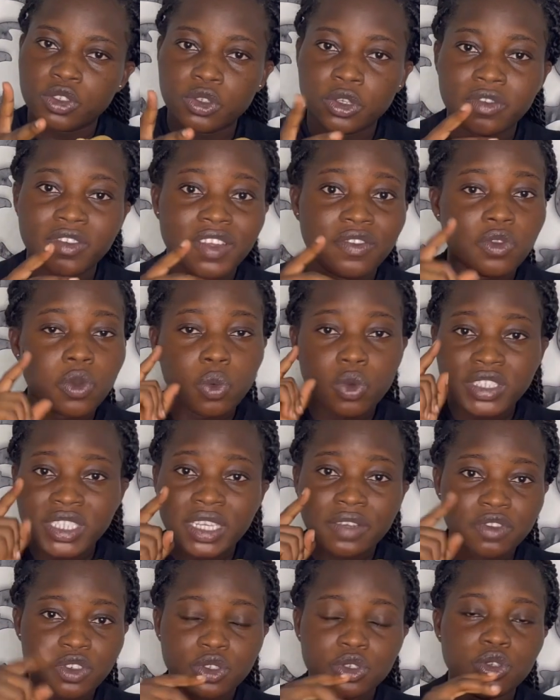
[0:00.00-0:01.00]
So if you have not watched
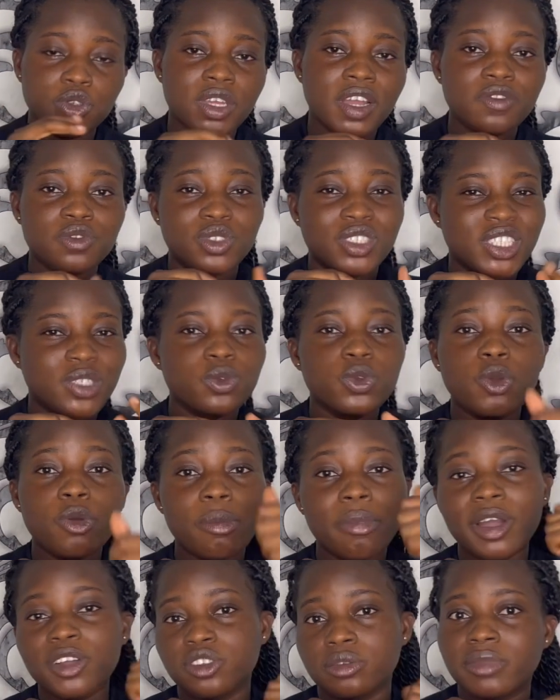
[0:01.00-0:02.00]
that video, you have to still go
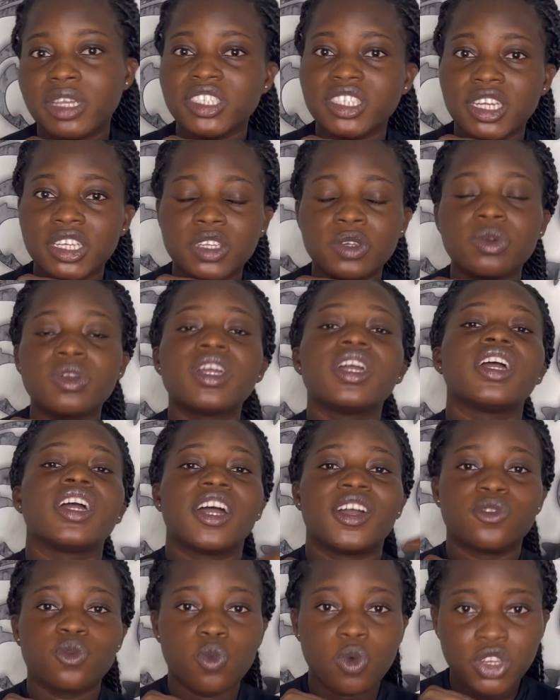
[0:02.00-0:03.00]
back to my channel
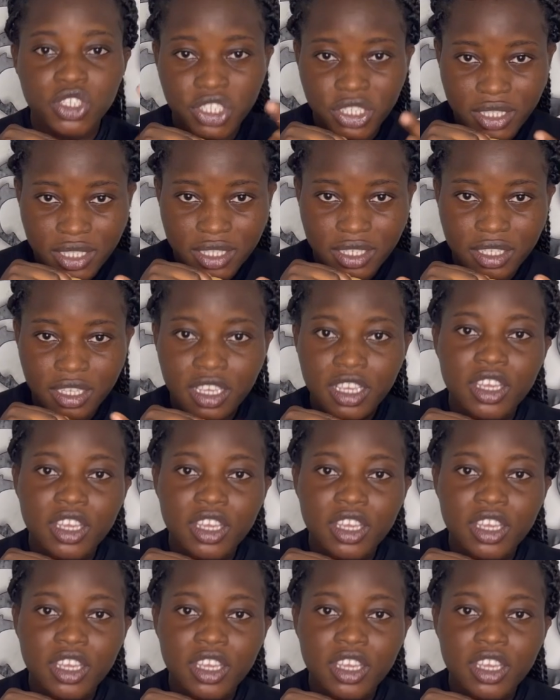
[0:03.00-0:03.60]
and watch it.